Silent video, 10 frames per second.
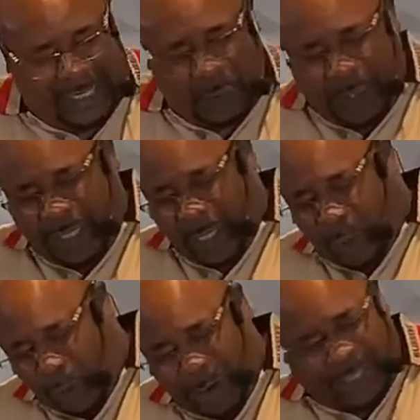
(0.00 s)
went to the
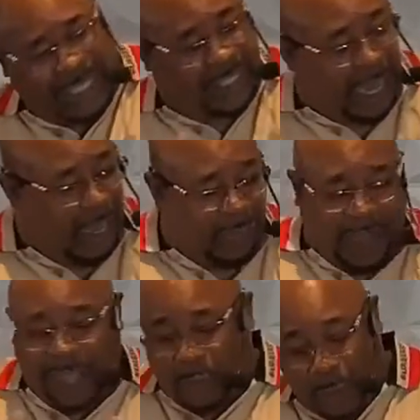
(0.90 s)
cross to
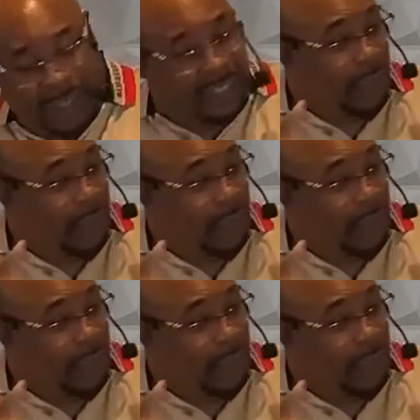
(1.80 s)
sacrifice once and for